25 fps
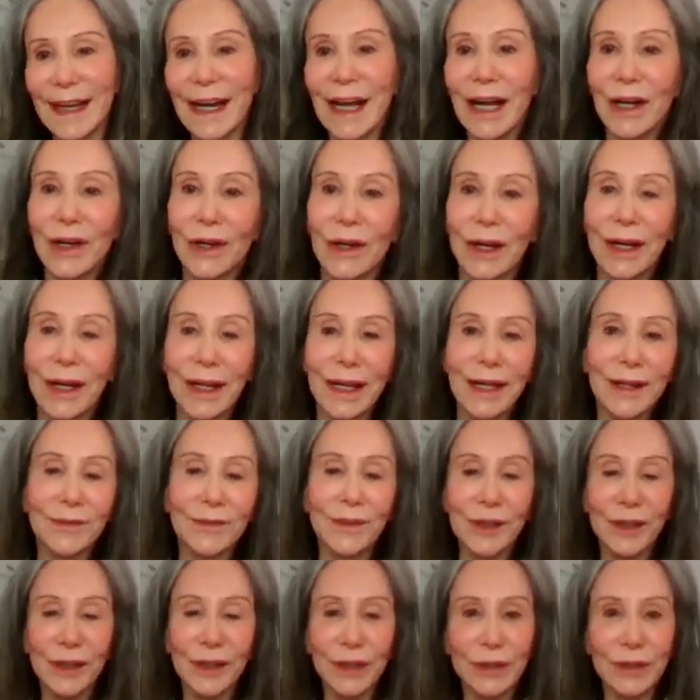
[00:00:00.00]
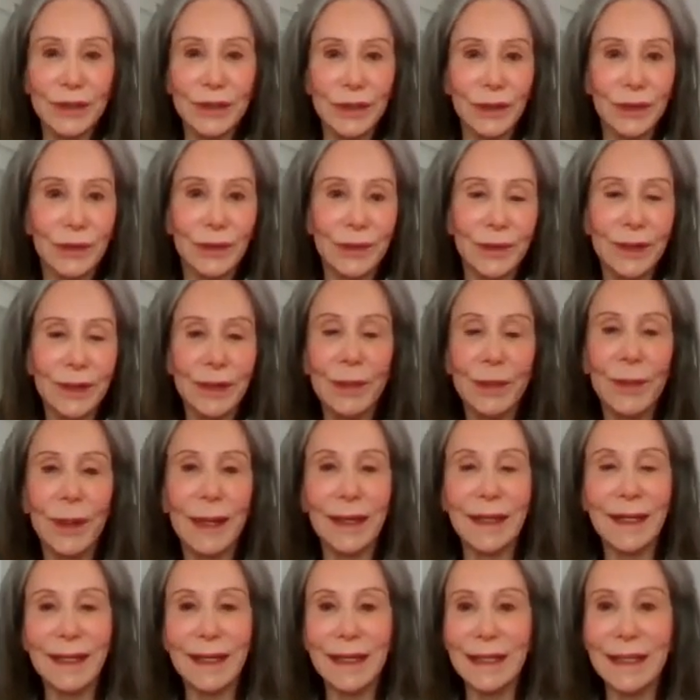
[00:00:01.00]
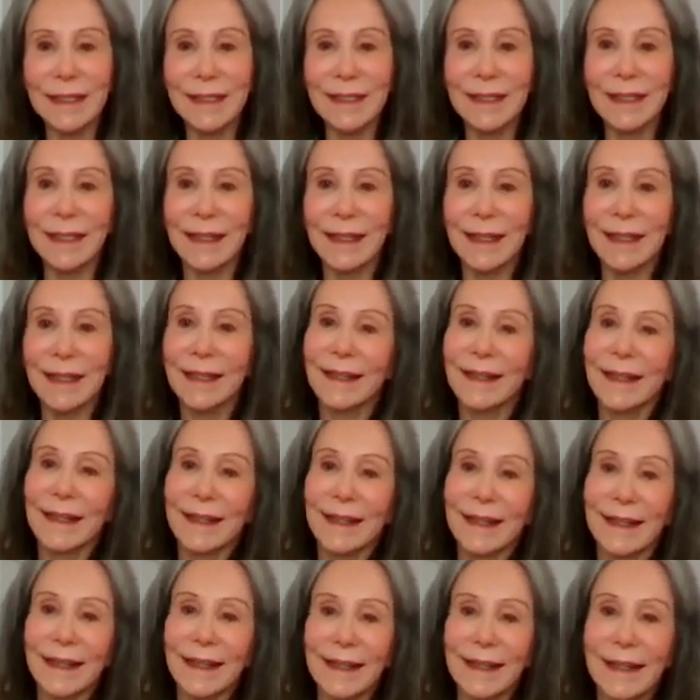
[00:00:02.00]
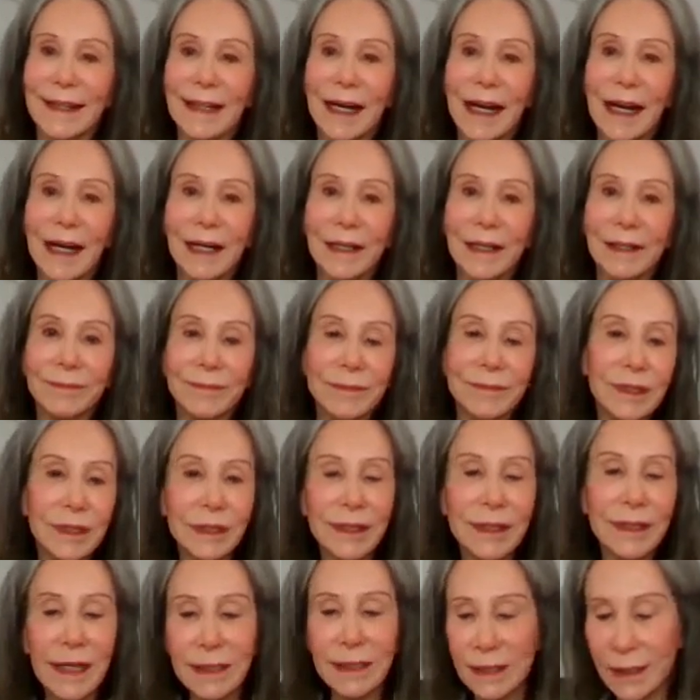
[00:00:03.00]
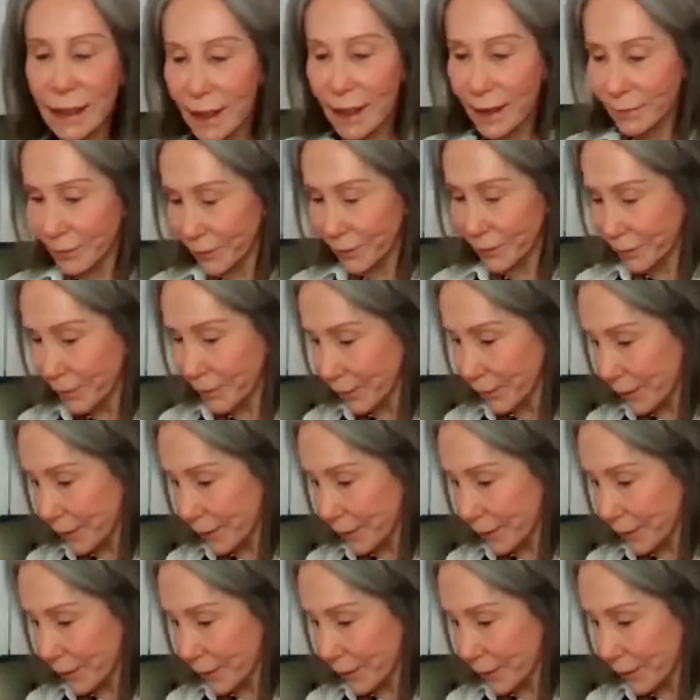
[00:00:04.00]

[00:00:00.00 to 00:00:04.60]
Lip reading: Oh, hand for you too. You made it easy. Till next time.